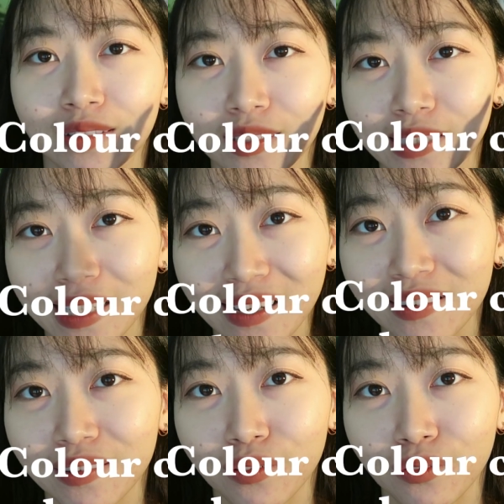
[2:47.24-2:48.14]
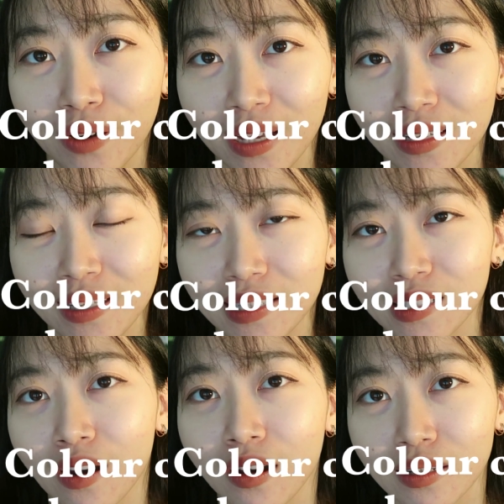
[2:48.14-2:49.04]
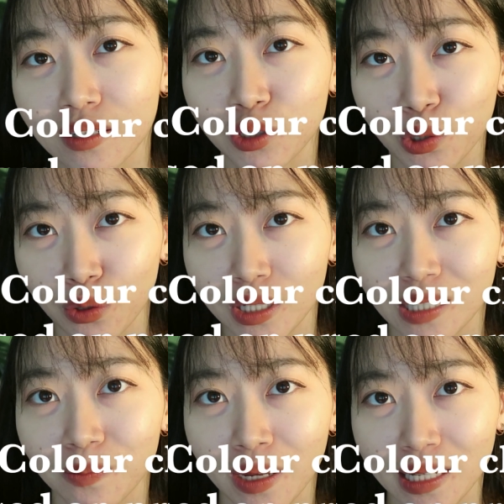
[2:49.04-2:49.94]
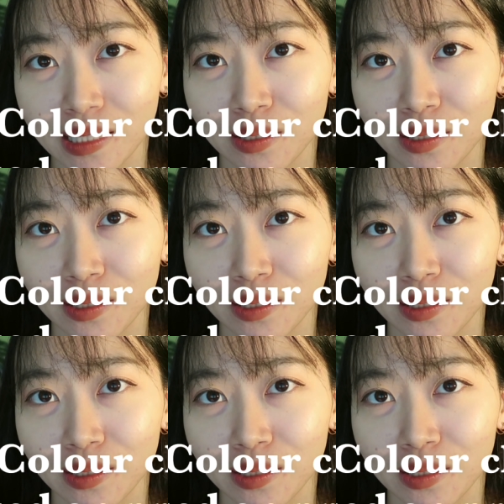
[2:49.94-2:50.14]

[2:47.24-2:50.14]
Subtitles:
The second way is color choice based